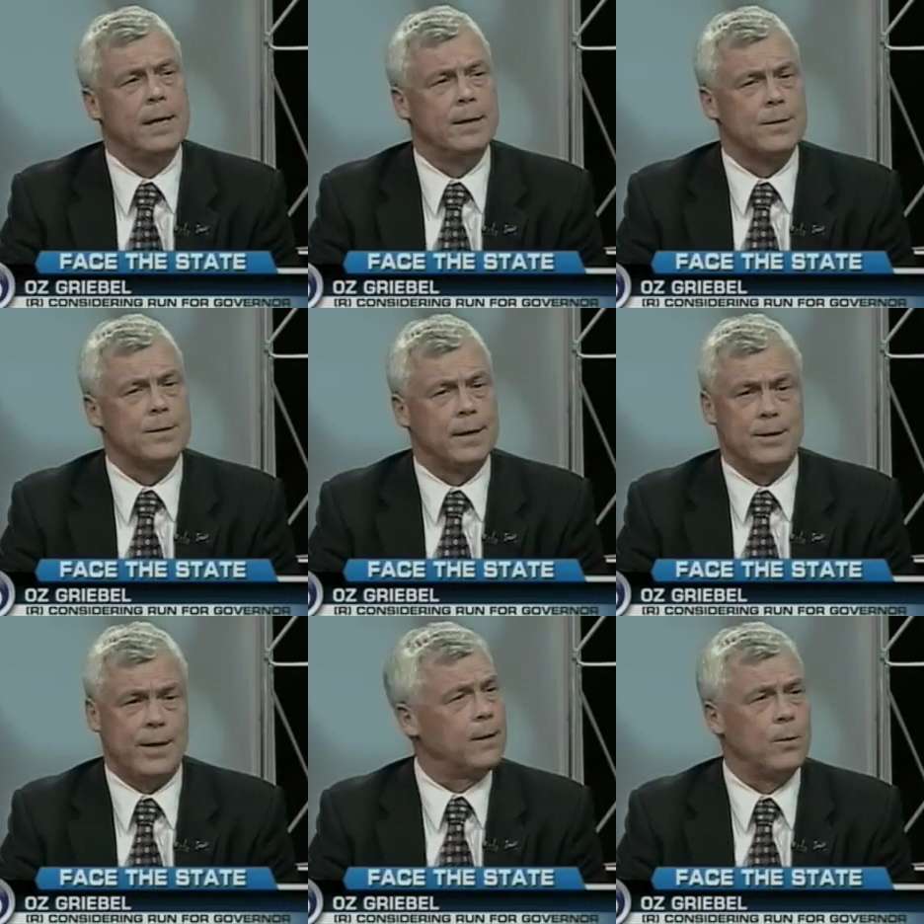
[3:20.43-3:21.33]
is
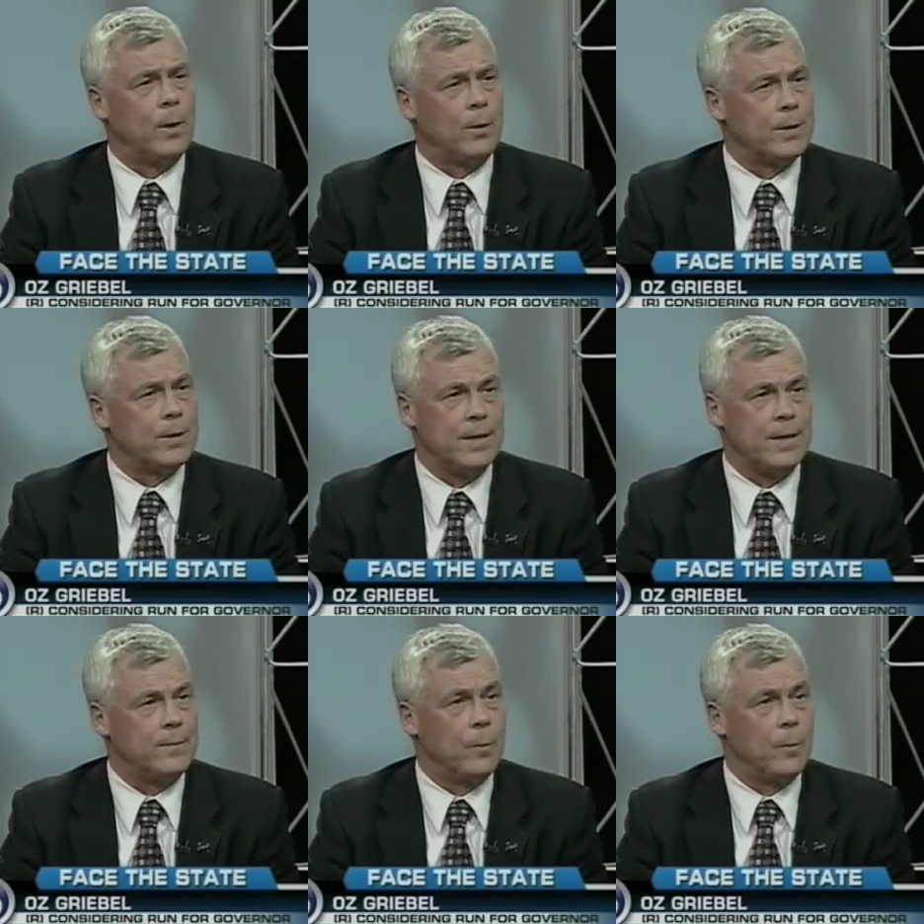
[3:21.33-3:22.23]
generally well
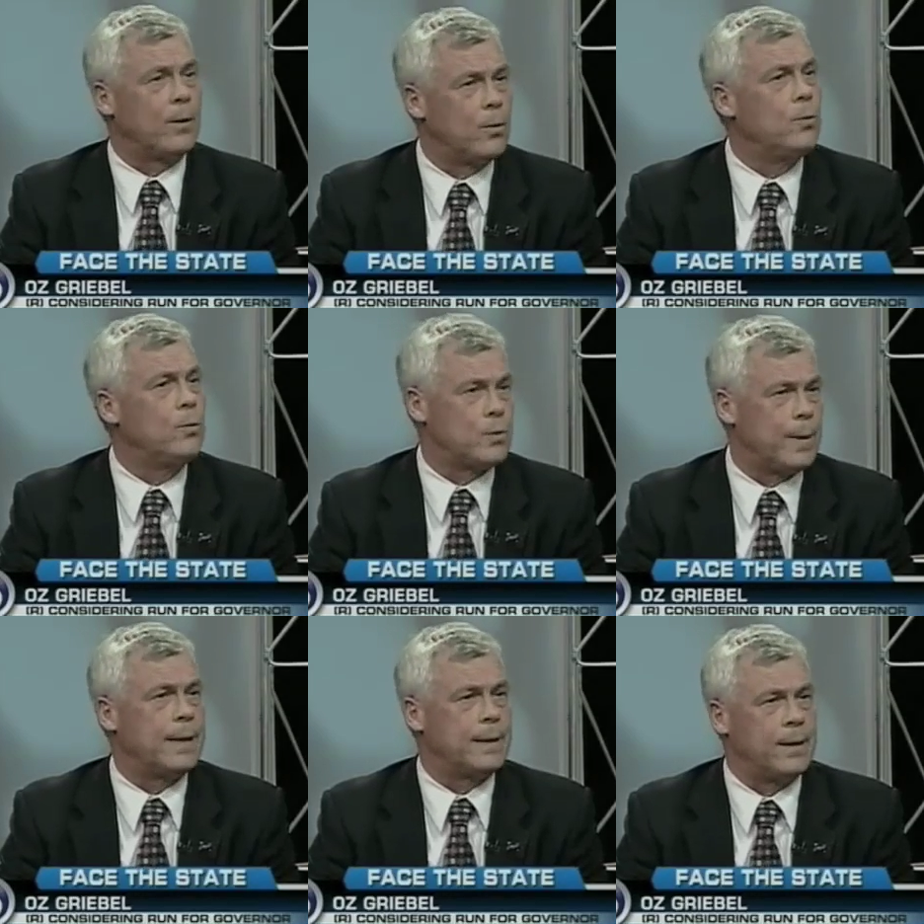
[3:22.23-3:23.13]
received, no matter who's
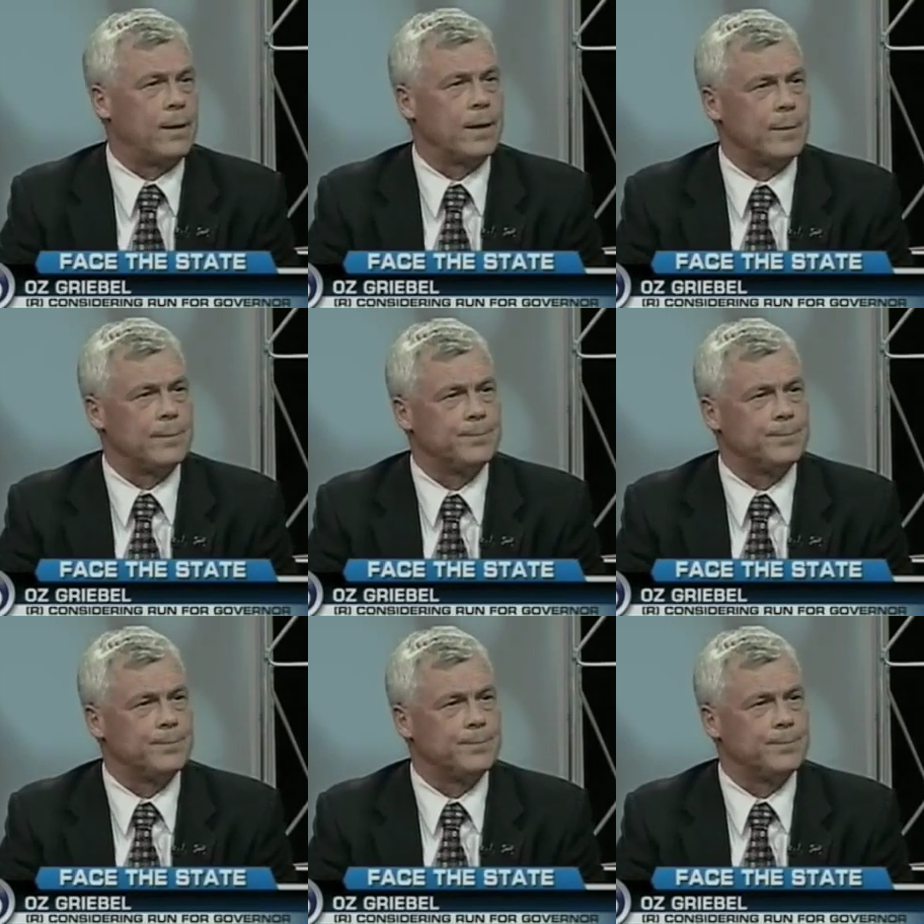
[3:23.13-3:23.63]
making that argument.